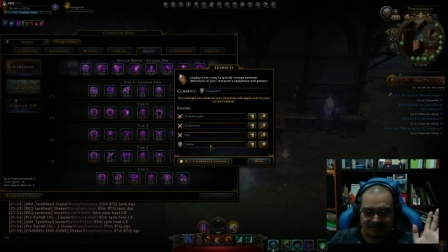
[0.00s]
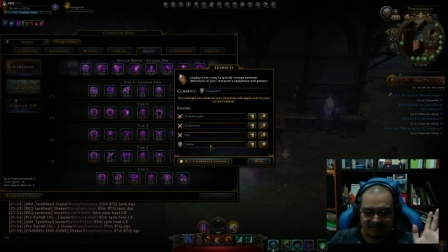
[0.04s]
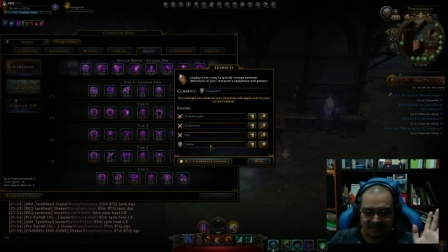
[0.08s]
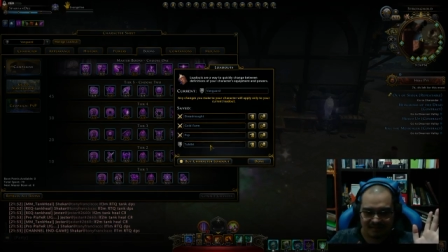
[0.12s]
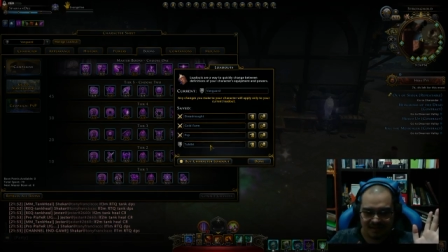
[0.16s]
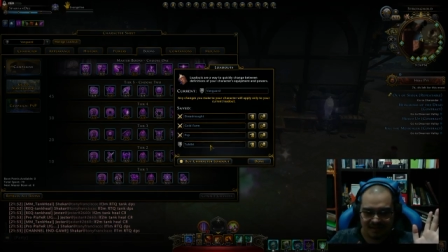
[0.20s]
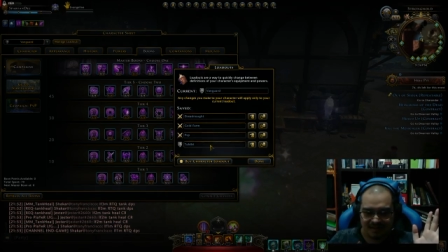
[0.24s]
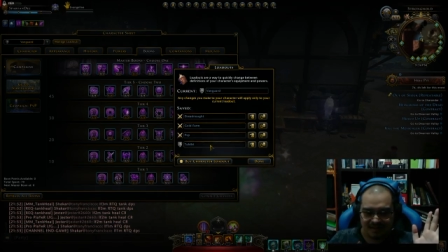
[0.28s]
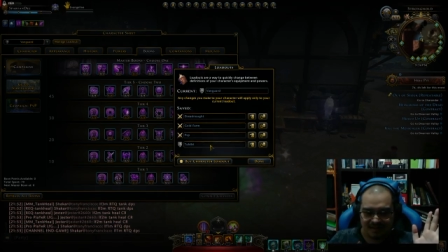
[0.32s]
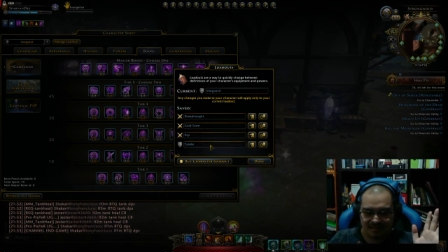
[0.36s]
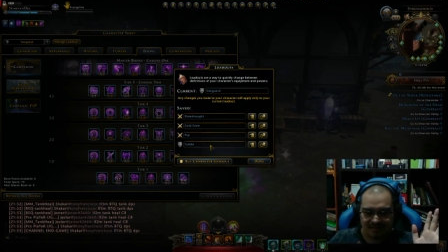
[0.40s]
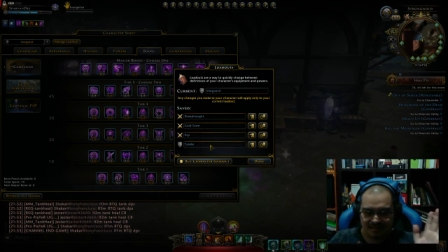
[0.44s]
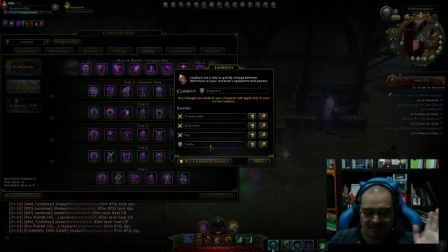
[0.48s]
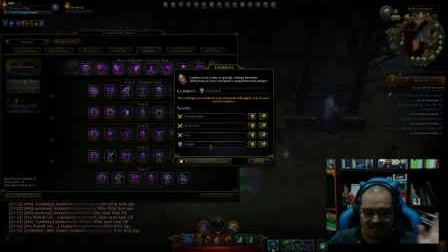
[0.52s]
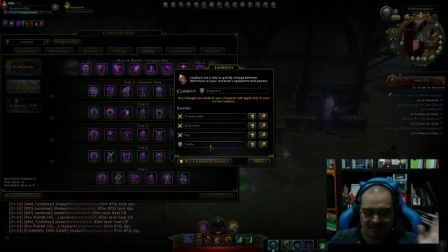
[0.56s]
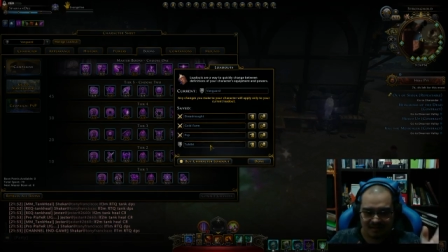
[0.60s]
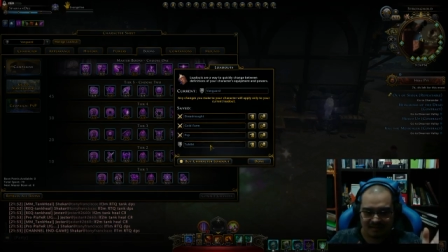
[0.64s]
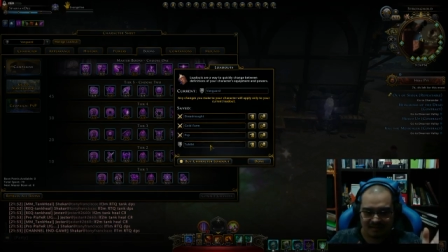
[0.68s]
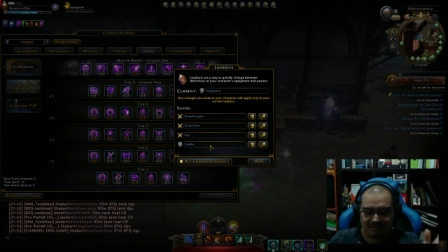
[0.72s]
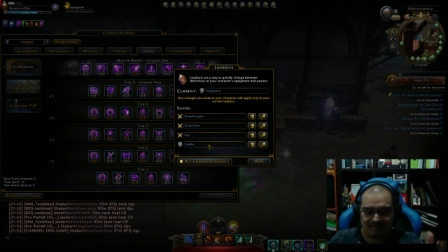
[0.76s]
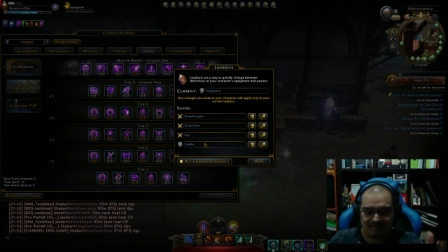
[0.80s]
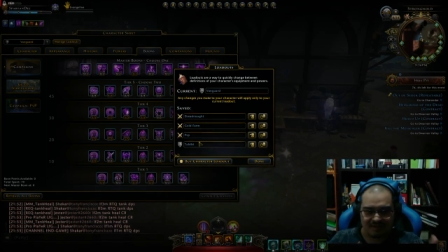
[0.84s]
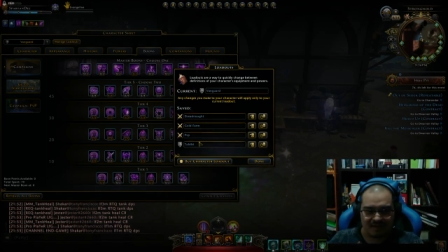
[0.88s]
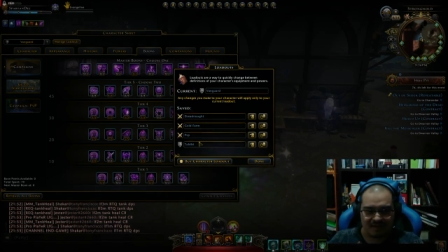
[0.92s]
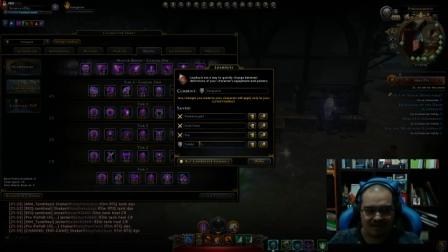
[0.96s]
my
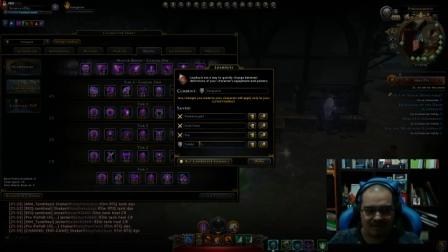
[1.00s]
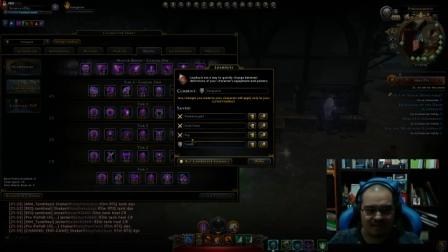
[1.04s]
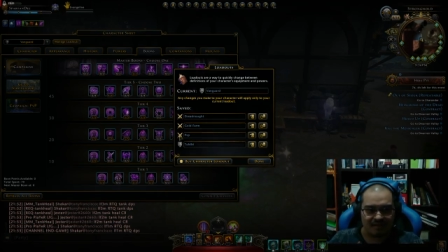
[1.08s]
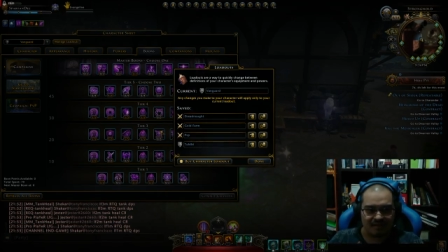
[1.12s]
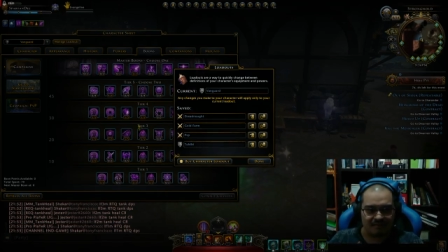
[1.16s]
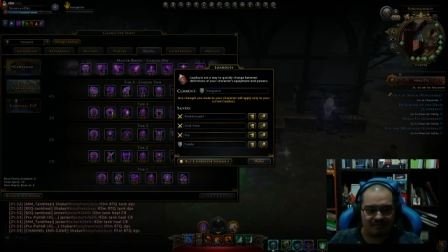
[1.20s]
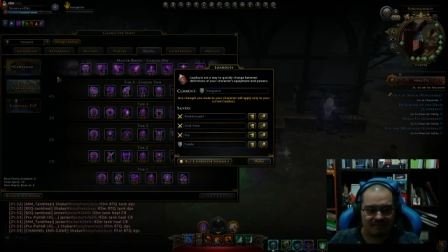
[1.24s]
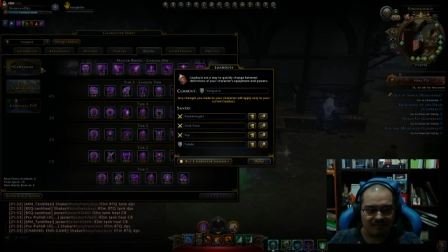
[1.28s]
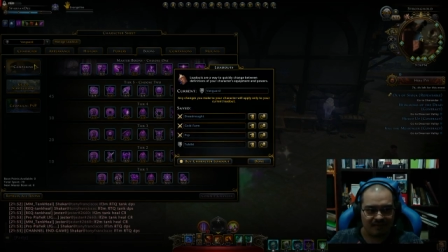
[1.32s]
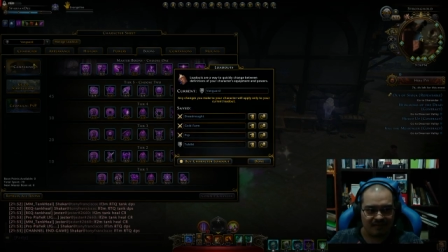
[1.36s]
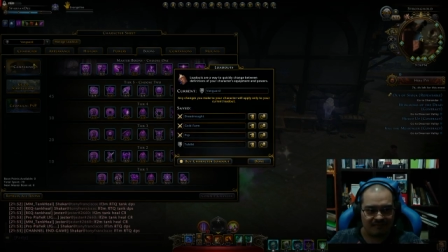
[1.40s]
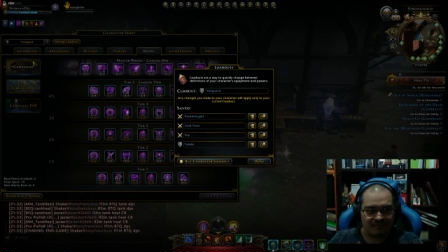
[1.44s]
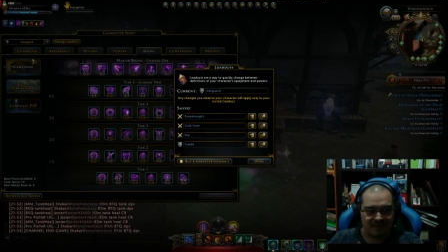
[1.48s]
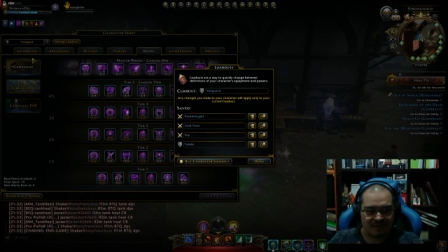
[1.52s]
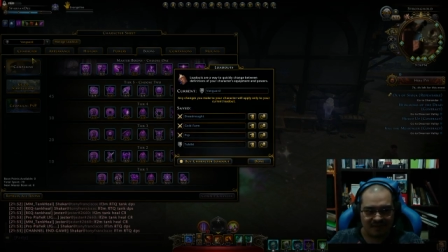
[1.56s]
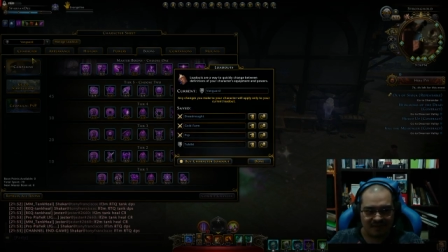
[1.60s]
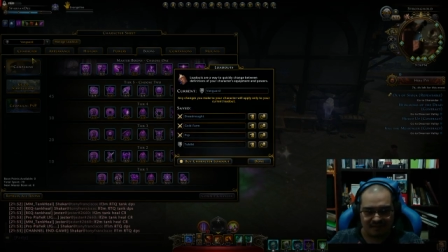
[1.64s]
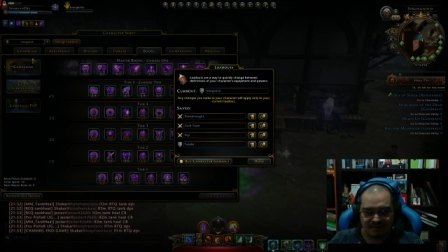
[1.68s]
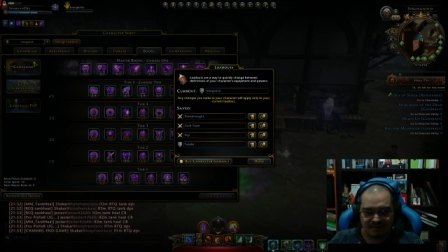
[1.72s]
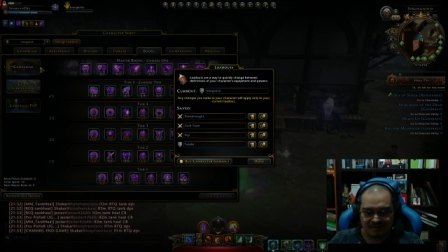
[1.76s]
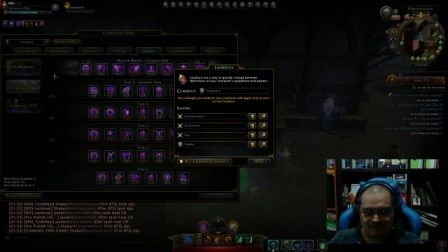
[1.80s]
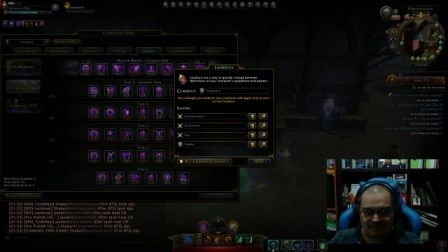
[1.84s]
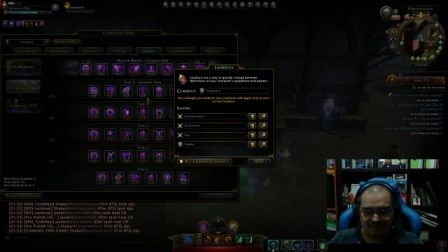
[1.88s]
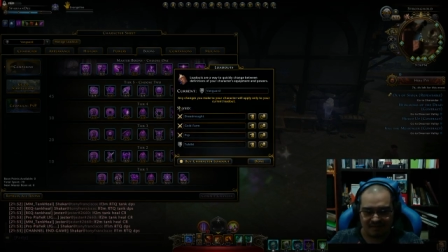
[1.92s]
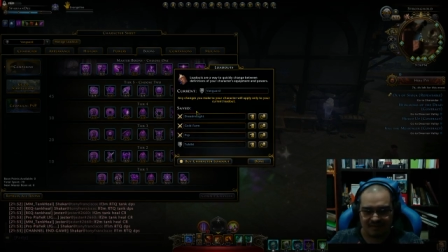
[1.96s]
Tom and my
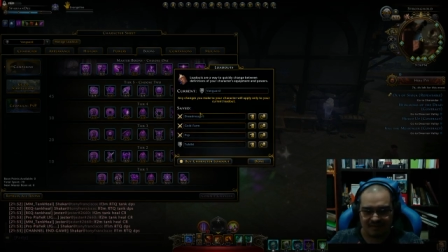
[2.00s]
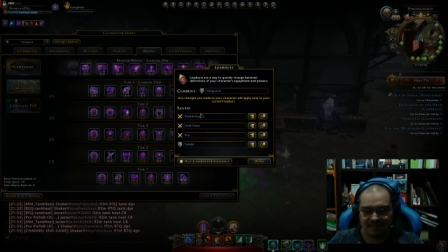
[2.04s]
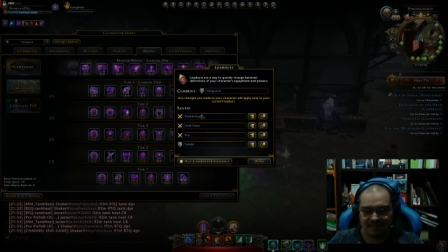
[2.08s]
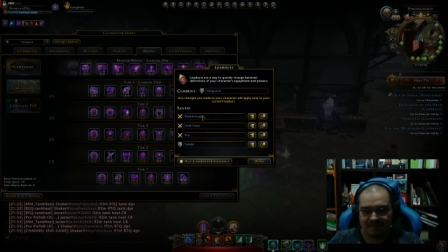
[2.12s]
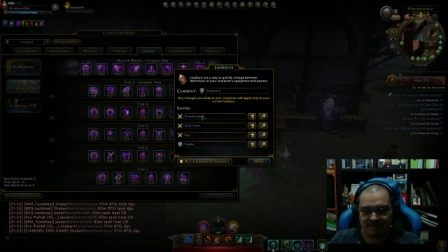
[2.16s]
Vanguard,